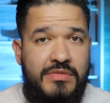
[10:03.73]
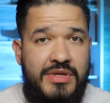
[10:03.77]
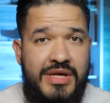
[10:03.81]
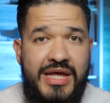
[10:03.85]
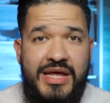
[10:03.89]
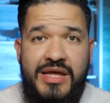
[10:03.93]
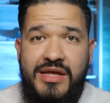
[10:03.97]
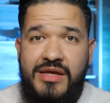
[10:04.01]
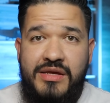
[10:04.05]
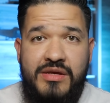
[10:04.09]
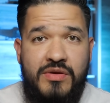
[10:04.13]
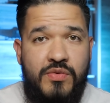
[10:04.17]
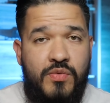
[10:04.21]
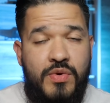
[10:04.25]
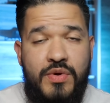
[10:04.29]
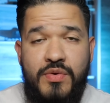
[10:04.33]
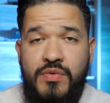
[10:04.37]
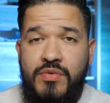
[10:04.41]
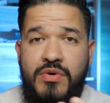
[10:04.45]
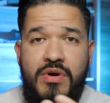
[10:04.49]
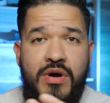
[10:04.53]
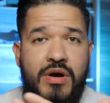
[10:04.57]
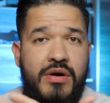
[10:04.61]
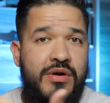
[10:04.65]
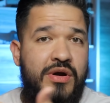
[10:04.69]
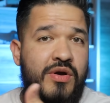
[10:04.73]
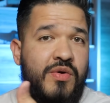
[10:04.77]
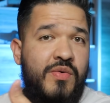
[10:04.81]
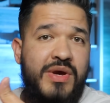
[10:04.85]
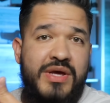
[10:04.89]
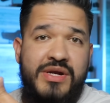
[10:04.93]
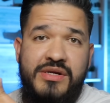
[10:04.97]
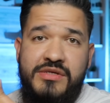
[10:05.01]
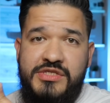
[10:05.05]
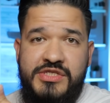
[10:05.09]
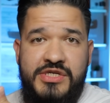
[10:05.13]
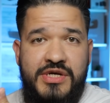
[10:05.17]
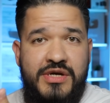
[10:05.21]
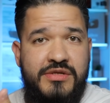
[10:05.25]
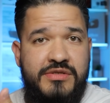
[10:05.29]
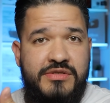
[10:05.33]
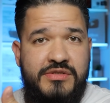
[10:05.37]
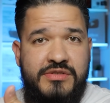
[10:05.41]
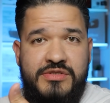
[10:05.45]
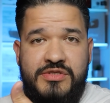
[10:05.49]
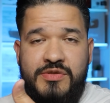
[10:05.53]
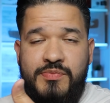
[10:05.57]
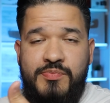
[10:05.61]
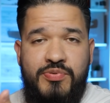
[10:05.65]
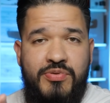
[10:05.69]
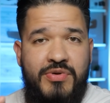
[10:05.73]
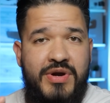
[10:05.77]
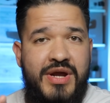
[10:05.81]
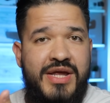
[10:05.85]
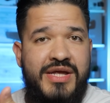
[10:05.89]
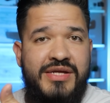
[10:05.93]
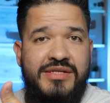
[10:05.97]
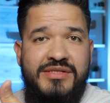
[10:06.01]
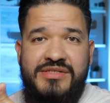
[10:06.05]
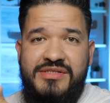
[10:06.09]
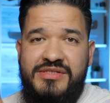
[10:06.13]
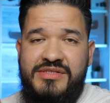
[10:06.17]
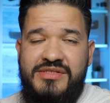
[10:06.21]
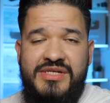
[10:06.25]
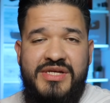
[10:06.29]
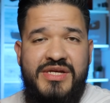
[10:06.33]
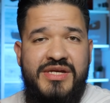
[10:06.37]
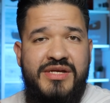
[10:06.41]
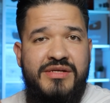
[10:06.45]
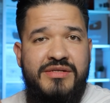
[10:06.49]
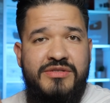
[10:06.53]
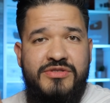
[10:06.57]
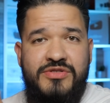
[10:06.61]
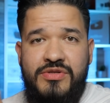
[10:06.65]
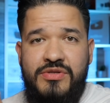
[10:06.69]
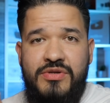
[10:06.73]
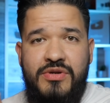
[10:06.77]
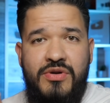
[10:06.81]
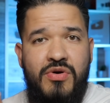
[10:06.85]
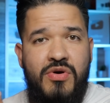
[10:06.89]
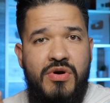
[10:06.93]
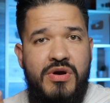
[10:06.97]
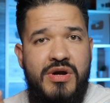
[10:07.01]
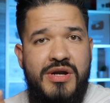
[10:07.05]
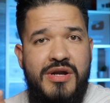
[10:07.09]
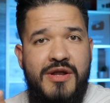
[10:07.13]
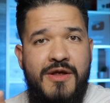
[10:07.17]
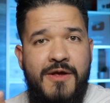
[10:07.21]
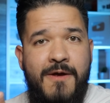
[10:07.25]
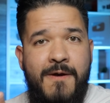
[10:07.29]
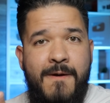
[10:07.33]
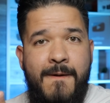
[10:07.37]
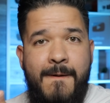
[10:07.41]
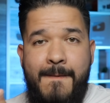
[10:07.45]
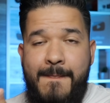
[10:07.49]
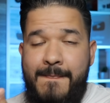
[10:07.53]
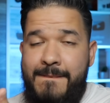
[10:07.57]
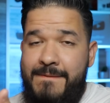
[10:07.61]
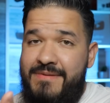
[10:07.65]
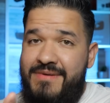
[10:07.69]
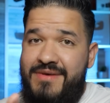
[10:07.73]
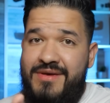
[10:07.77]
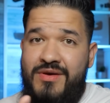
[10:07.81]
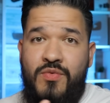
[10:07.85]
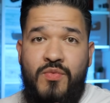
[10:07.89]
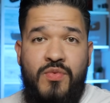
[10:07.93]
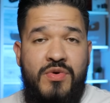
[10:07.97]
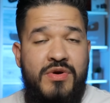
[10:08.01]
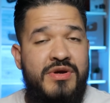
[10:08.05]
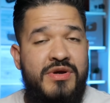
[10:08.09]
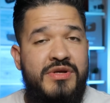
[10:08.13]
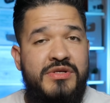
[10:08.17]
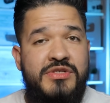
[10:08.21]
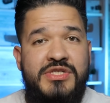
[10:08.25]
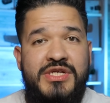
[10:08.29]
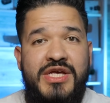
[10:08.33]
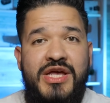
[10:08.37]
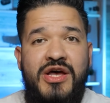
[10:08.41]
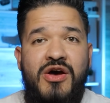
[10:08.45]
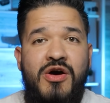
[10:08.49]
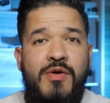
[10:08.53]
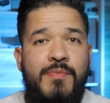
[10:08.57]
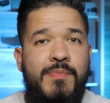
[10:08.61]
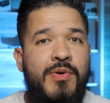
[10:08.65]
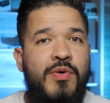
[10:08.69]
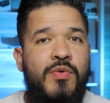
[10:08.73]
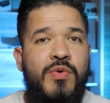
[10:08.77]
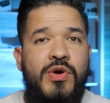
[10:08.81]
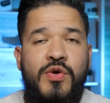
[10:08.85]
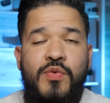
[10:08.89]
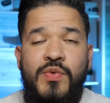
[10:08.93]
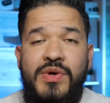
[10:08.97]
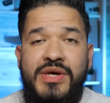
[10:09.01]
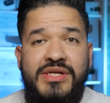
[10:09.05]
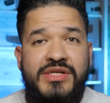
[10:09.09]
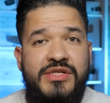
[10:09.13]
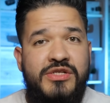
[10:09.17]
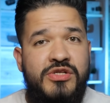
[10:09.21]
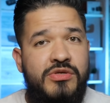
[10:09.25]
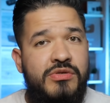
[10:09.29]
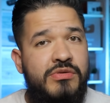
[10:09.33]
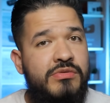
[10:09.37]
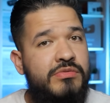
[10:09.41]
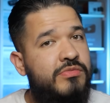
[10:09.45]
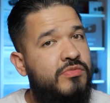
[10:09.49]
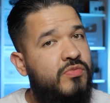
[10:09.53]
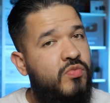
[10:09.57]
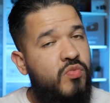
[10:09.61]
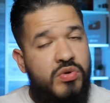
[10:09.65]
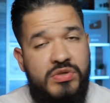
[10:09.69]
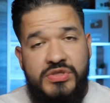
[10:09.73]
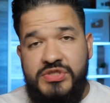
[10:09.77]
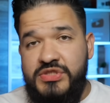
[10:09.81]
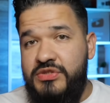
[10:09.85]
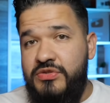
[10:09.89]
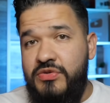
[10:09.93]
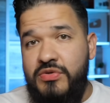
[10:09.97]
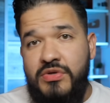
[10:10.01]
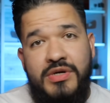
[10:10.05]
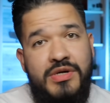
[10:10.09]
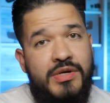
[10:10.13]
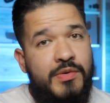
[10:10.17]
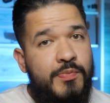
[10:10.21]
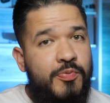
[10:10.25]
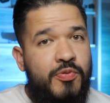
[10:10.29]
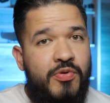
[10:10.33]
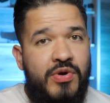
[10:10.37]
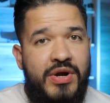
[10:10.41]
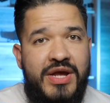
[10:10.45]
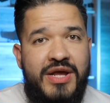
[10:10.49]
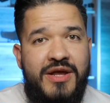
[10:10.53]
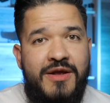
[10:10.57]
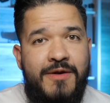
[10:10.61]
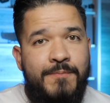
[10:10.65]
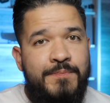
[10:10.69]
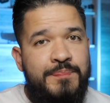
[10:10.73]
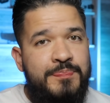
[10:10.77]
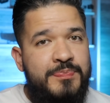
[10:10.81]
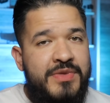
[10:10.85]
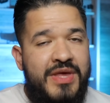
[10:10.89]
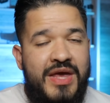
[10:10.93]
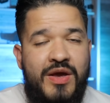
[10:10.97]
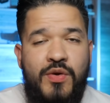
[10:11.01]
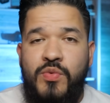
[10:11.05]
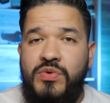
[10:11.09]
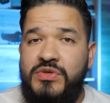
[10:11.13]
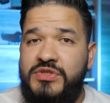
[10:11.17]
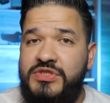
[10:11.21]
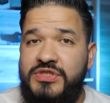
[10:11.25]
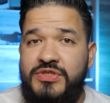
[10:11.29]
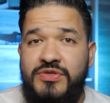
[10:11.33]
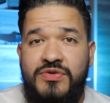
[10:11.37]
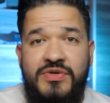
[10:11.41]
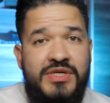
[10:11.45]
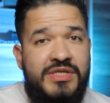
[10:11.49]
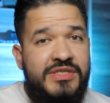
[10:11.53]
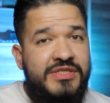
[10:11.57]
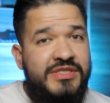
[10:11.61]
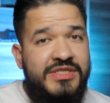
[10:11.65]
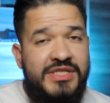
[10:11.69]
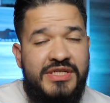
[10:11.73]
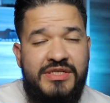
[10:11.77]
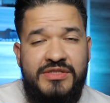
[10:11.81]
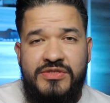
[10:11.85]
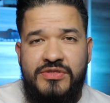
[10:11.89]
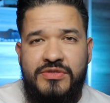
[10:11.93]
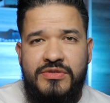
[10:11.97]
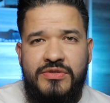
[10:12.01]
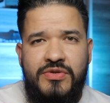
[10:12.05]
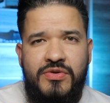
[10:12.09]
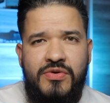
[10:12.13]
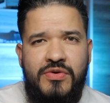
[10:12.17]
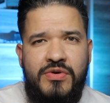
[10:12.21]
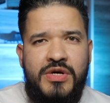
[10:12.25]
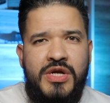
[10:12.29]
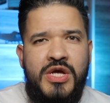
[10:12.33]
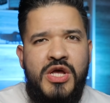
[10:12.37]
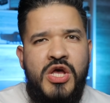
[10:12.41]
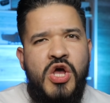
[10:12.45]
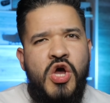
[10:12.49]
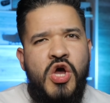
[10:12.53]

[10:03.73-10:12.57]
Hey, we were on our way to church to pray and to sing to the Lord, and we're in jail. But what are we going to do? We're still going to pray and we're still going to sing to the Lord.